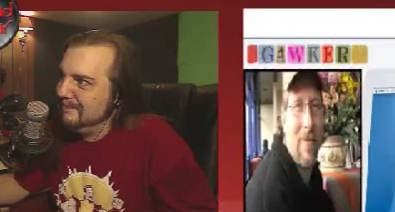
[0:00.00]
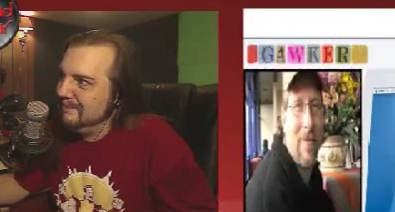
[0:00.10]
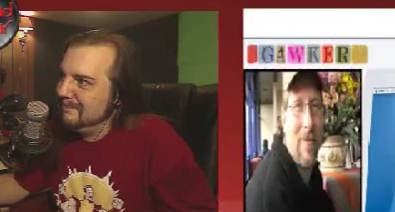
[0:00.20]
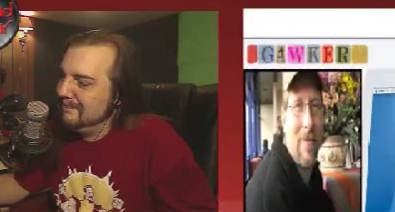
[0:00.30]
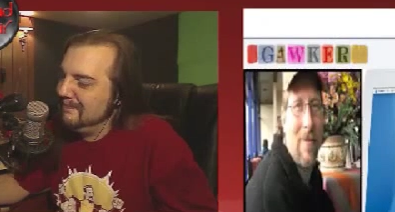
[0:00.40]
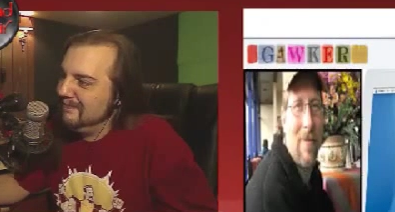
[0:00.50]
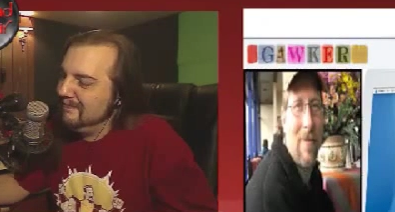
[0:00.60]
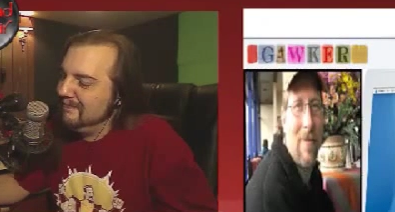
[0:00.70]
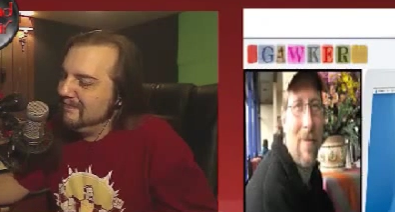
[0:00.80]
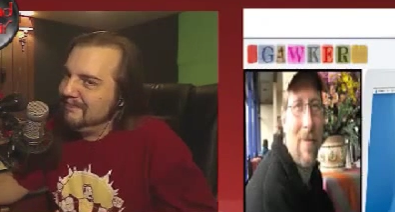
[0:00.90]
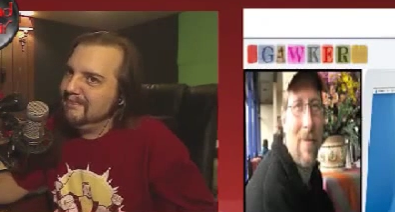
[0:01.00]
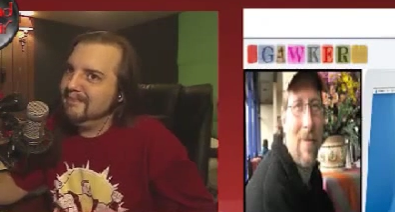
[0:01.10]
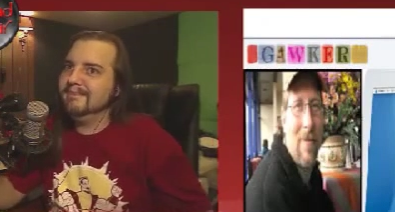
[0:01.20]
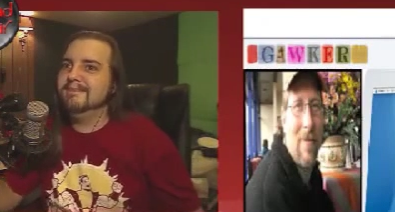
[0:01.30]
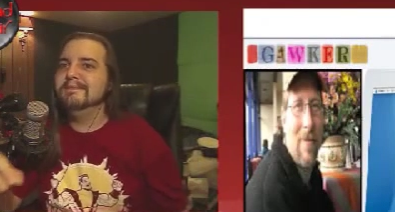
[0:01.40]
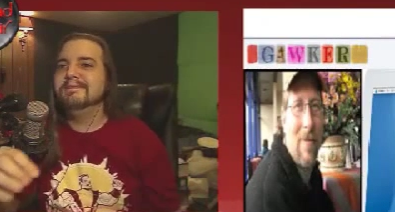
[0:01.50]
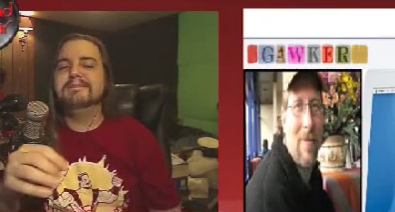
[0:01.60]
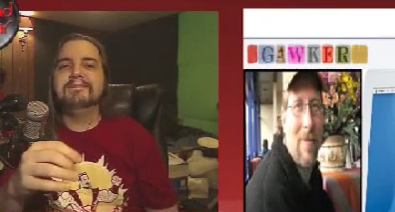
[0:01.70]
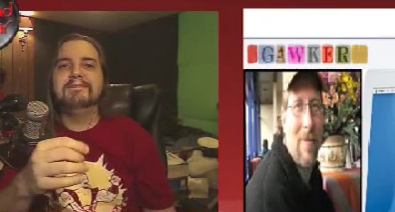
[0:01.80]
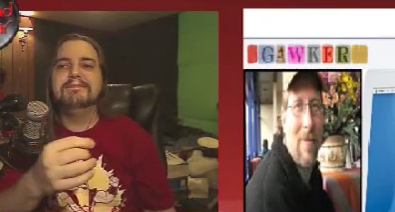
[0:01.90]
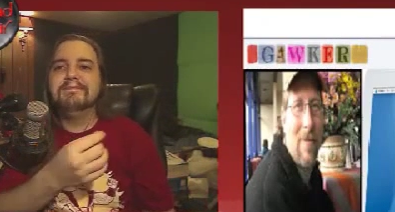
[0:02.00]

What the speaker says: (no one is talking)